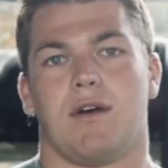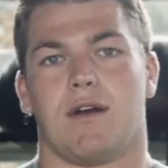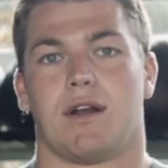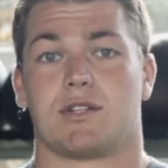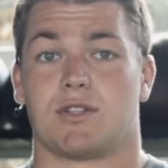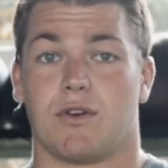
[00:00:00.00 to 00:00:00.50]

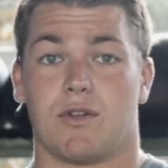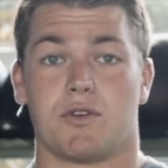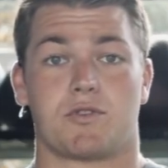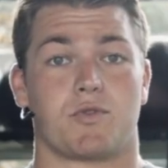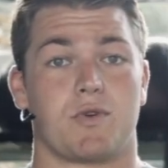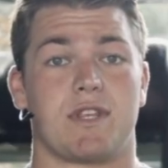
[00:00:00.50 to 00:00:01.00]
All right, so
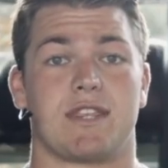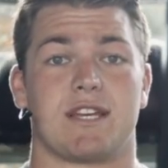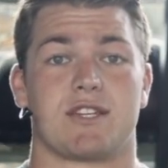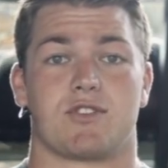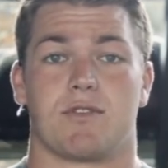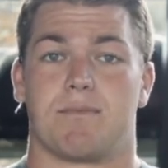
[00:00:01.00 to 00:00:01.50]
those three
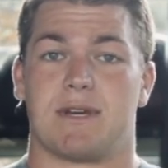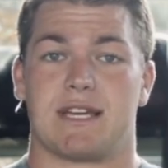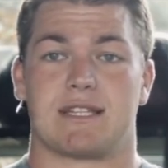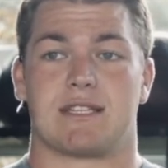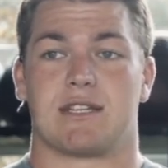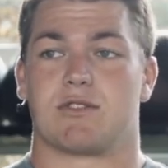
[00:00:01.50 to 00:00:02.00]
things are the
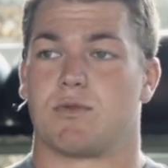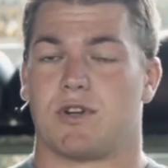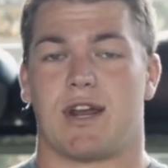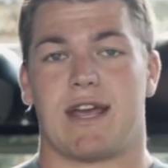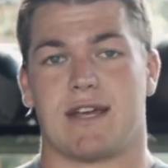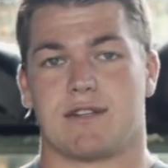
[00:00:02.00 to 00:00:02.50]
biggest things with
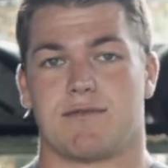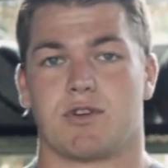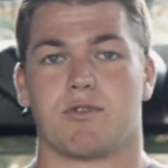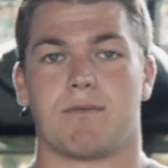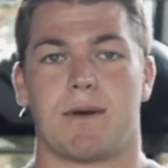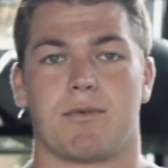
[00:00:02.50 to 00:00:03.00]
your hands. If you
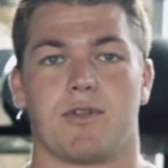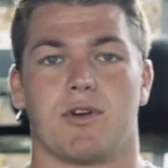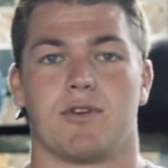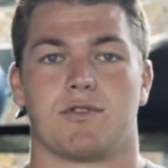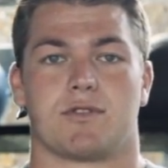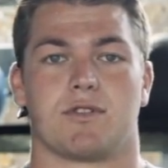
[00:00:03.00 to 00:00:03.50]
can remember
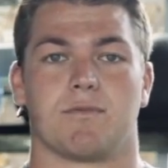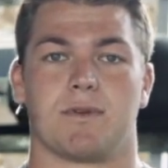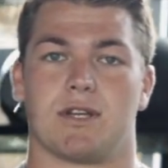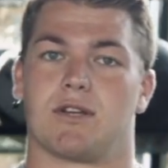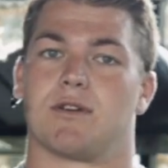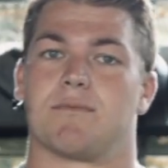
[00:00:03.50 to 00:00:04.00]
those, then you'll
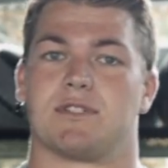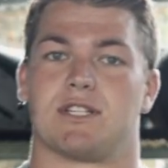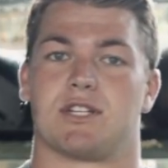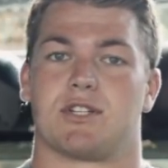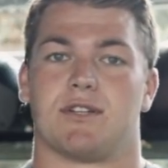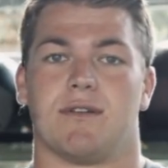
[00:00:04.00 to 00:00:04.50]
be in a good
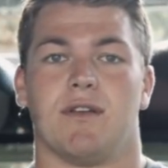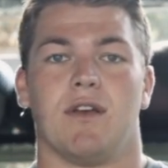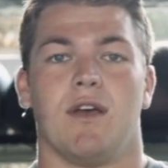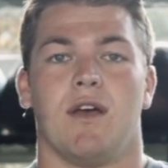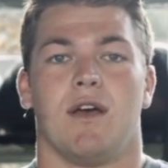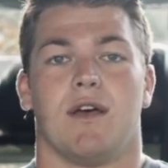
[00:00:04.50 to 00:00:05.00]
position.
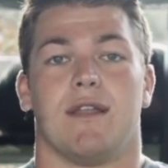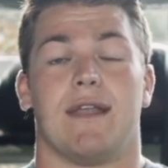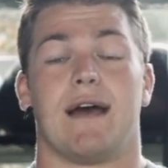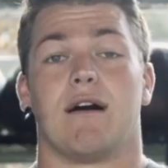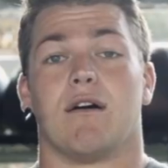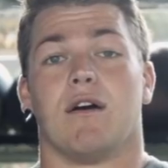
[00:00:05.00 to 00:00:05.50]

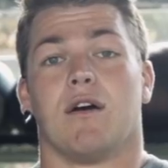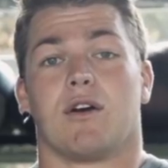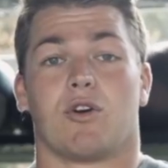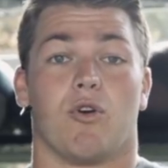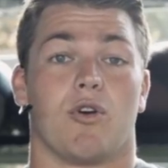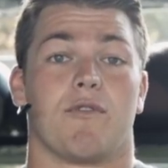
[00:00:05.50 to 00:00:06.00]
Now,
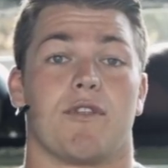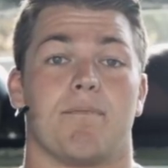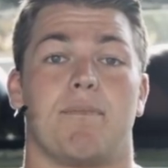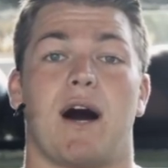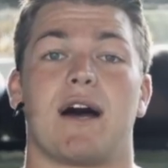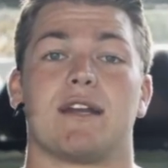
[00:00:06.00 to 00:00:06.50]
going over the
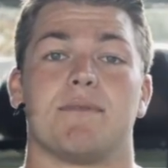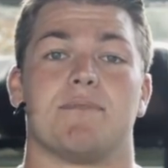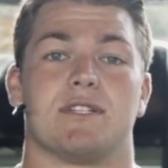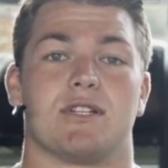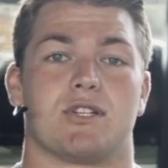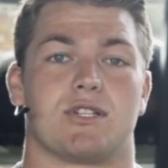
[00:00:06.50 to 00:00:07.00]
body
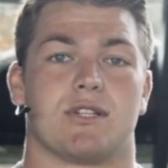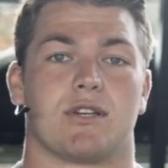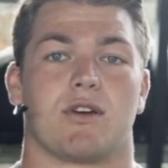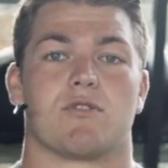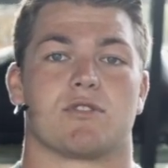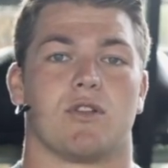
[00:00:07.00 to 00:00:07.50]
position that
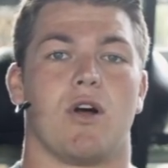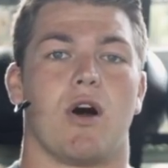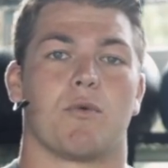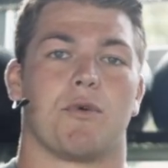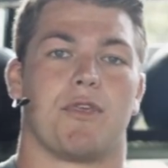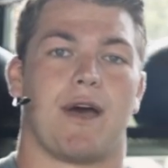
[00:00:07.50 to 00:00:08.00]
goes
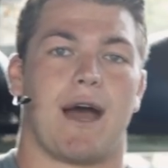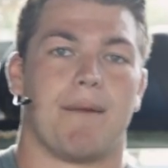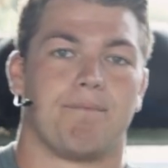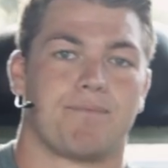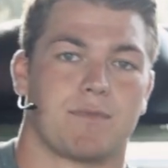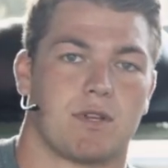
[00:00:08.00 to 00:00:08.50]
along with
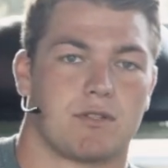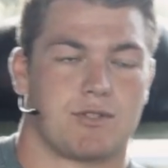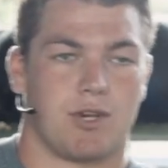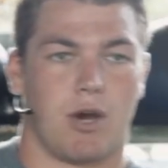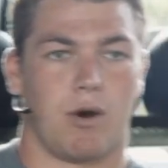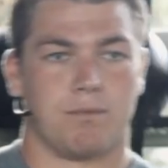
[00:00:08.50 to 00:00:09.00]
that.
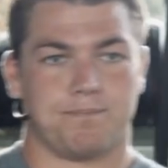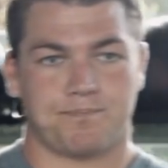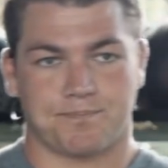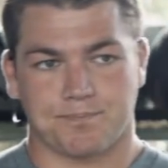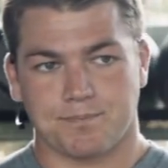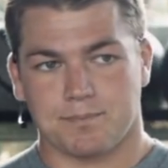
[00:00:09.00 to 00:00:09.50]
So
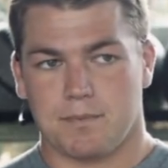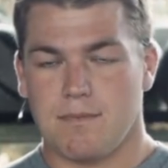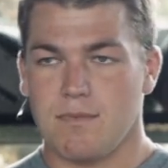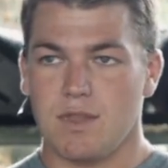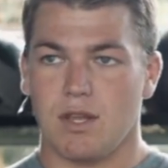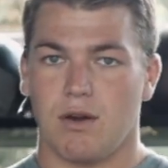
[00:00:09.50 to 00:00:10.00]

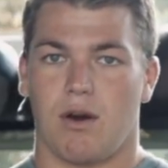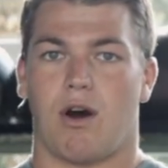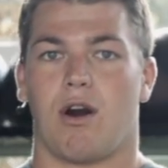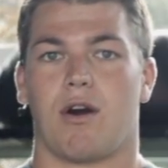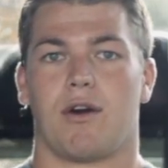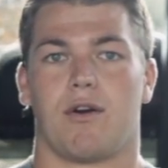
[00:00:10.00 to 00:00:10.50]

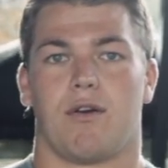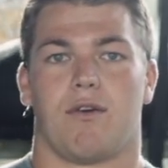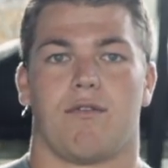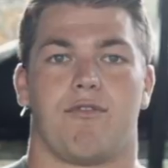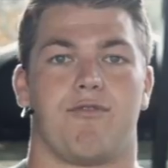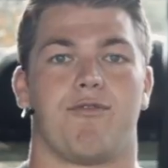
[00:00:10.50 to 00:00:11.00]
our
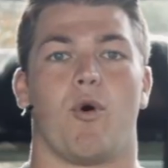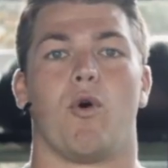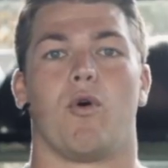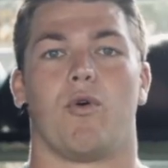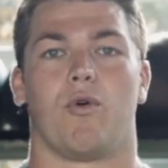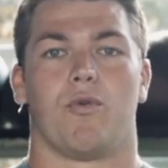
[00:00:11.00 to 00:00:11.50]

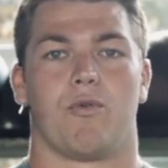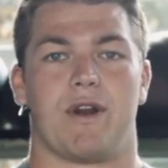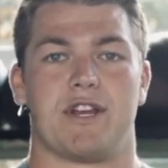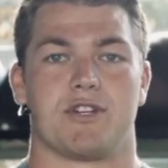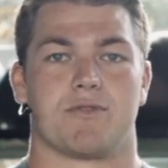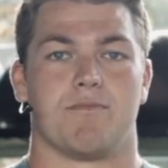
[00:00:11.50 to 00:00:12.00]
full
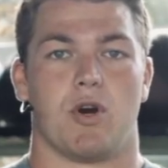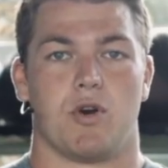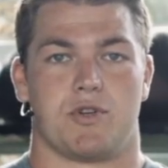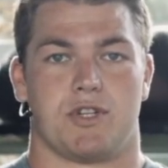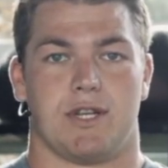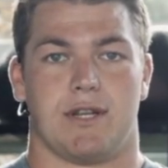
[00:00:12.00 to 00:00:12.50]
range of
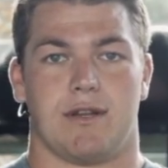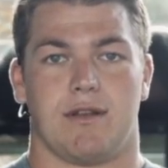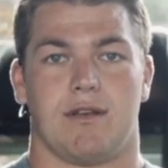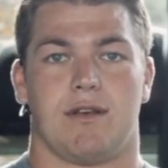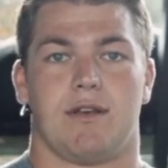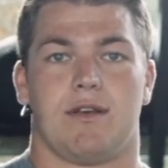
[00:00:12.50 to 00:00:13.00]
motion
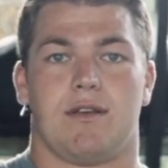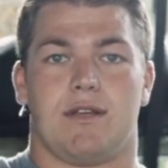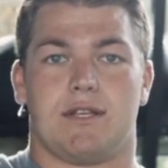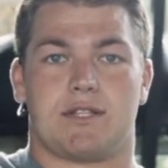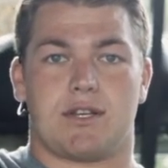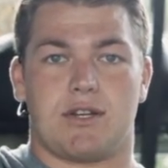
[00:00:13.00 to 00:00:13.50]

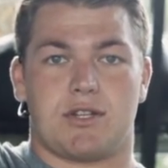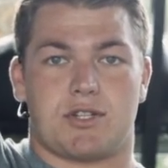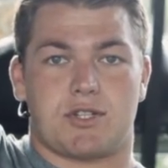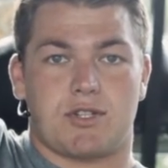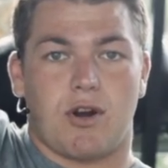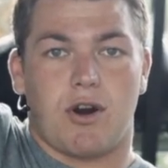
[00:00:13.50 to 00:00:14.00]
is going to
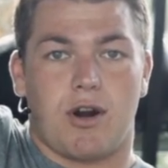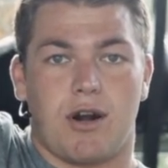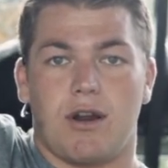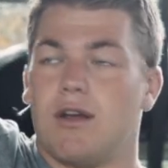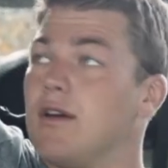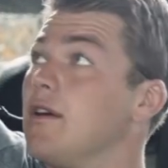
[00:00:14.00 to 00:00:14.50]

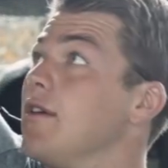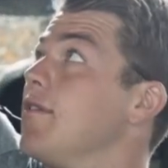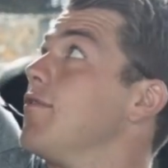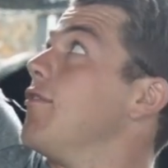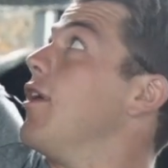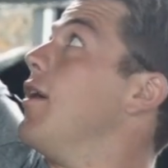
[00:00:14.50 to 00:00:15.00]
start
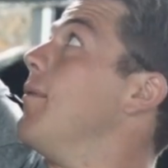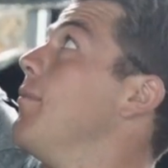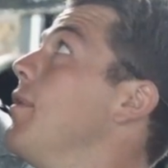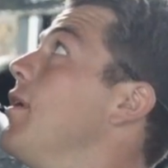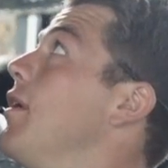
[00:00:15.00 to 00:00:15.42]
from